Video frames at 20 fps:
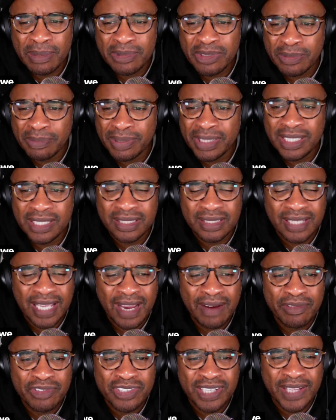Thabeet
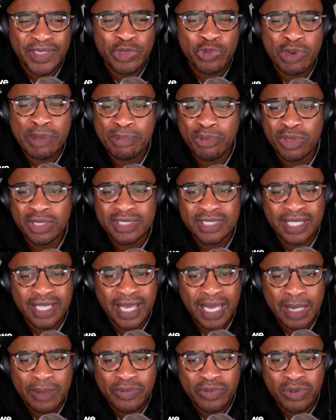averaged like 3 points a
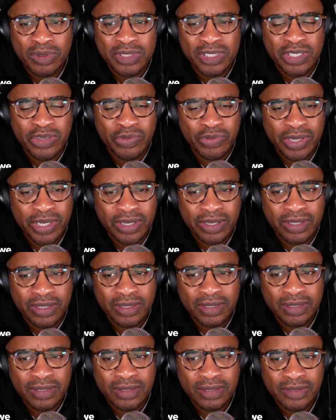game for his career.
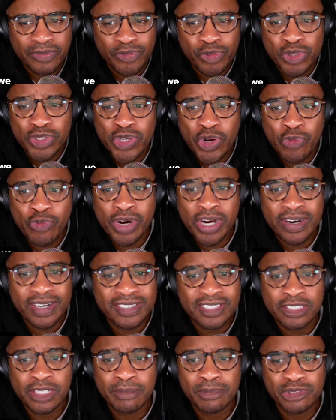For his career as
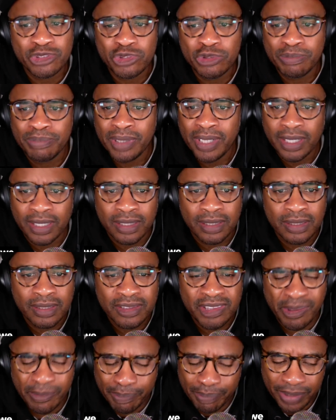the number 2 pick,
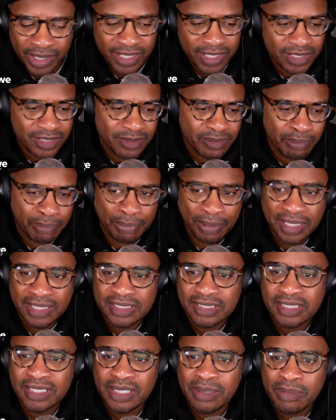the biggest
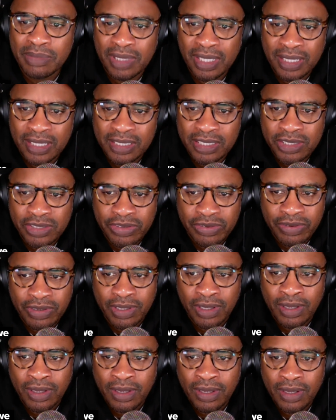bust in NBA history.
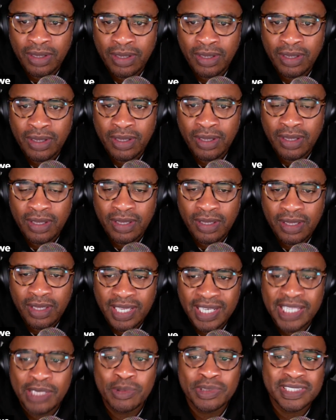
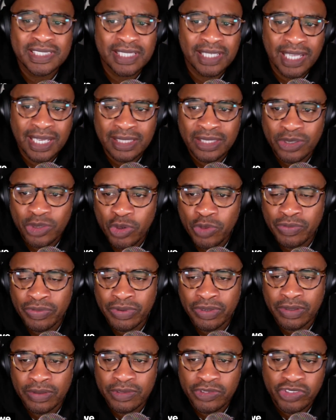And he was selected
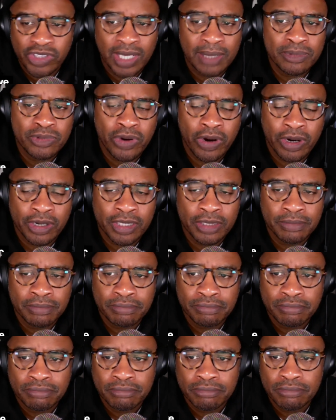over James Harden,
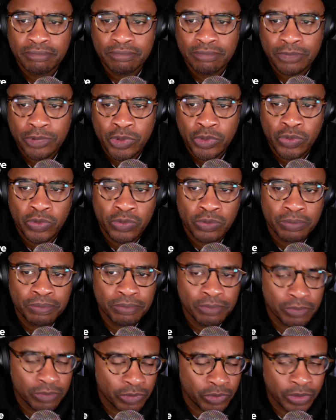who
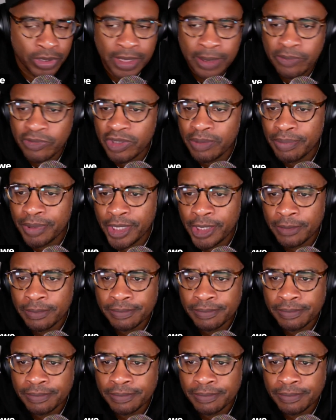won MVP,